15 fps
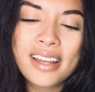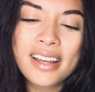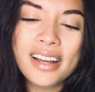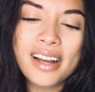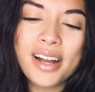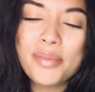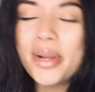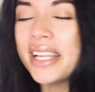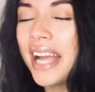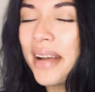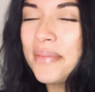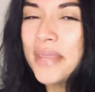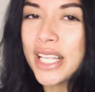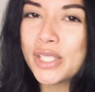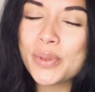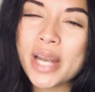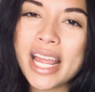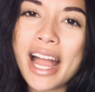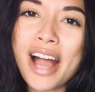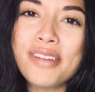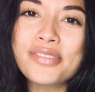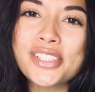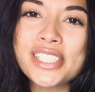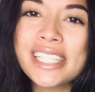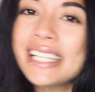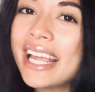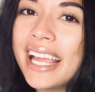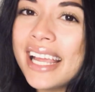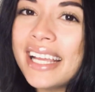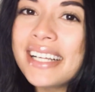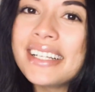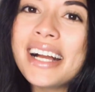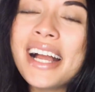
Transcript: Uh, but, yeah, that's what I have for today.